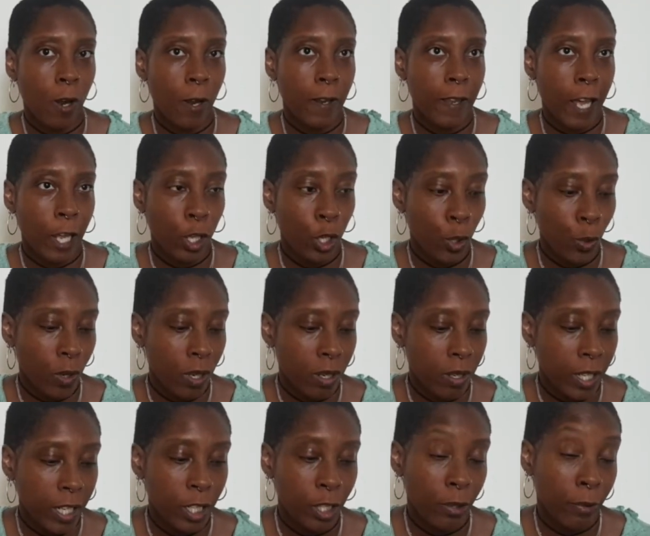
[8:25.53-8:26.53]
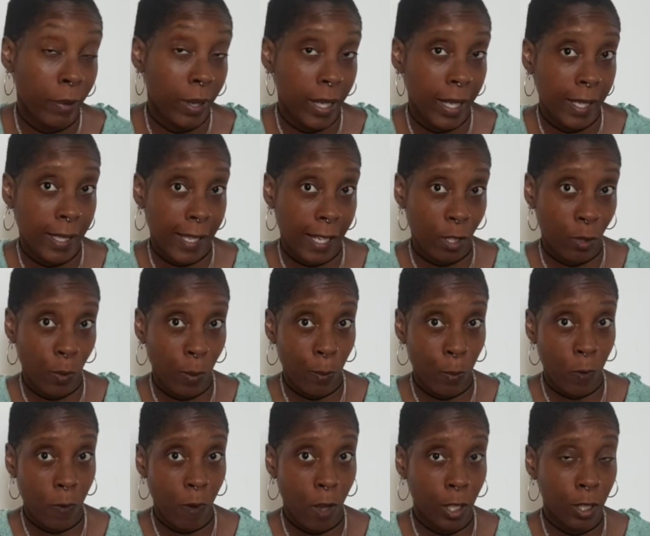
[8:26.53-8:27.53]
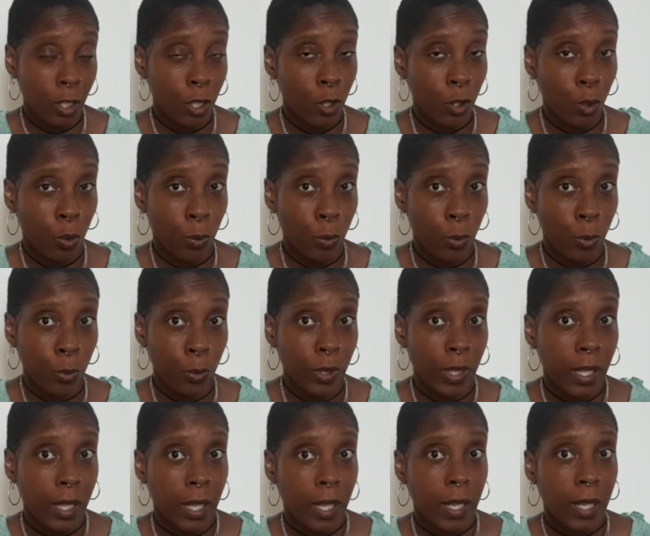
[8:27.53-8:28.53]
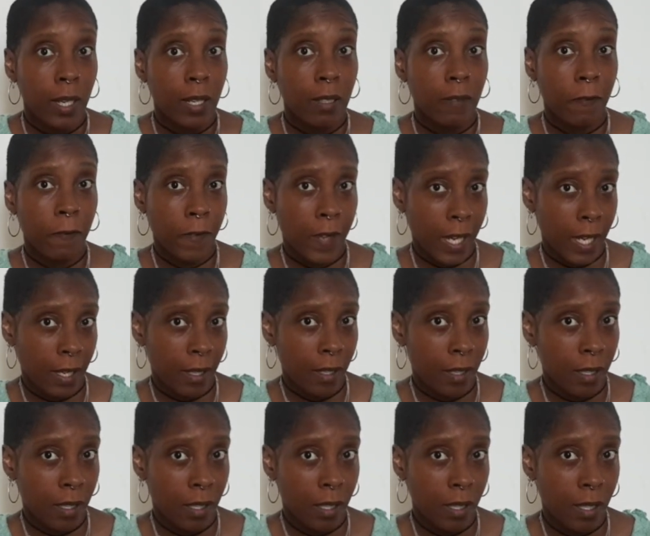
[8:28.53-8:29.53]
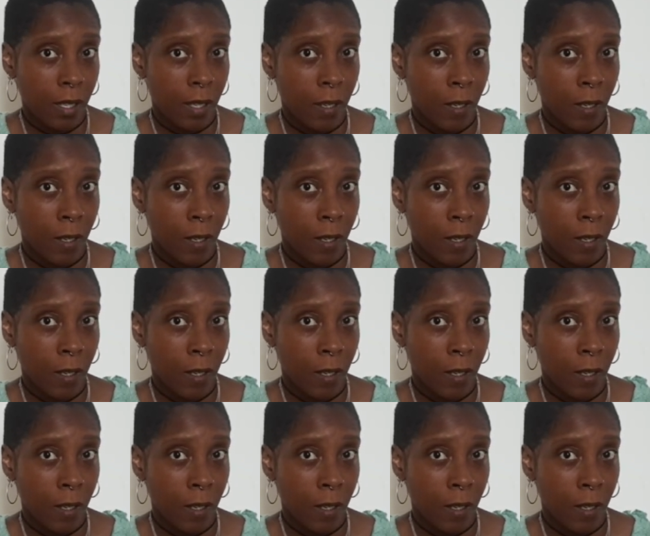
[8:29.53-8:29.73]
that you are looking to release as we move on to a new moon phase.